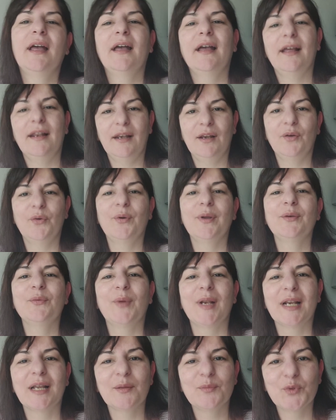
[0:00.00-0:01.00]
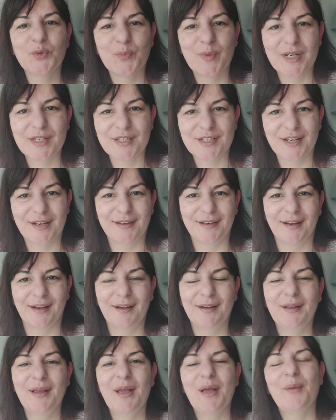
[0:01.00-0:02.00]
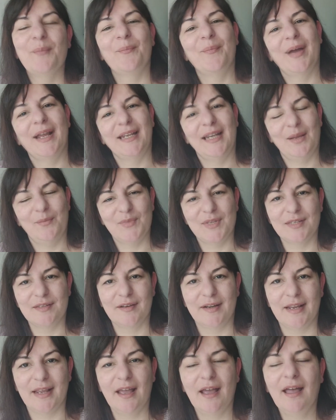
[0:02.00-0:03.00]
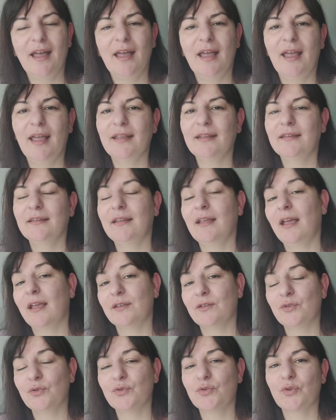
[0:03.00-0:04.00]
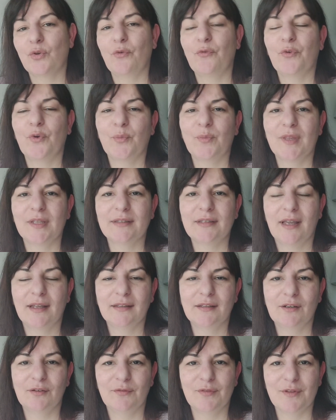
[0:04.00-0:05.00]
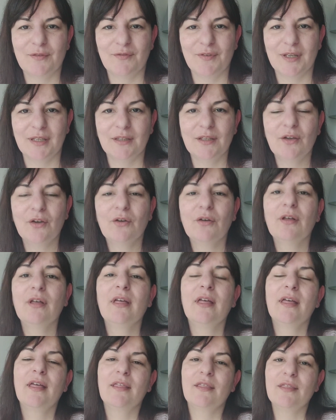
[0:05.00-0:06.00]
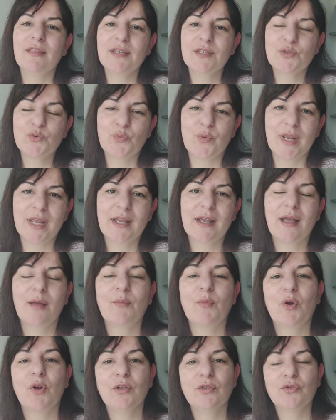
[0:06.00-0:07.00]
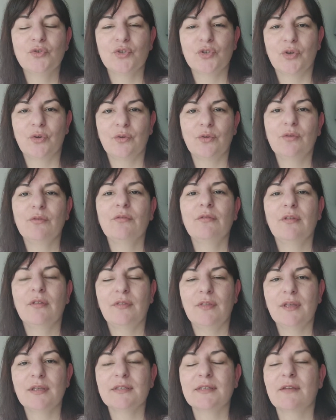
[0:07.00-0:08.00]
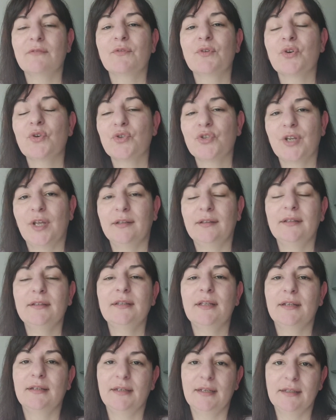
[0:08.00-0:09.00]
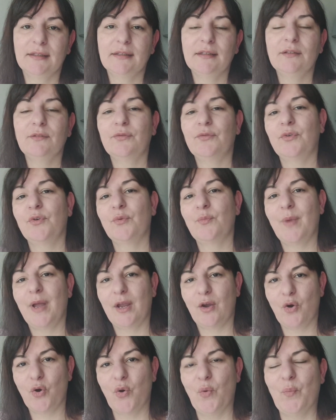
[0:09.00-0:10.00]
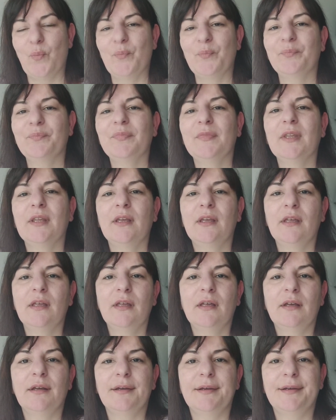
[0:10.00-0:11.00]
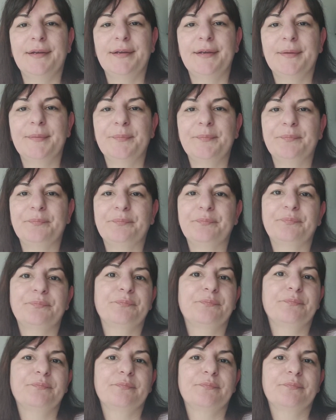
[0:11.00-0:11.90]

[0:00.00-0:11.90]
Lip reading: Hello and welcome to my channel. My name is Ria, and as you saw from the title of the video, this week I'm going to show you the things I've crocheted and knitted for my home. I'm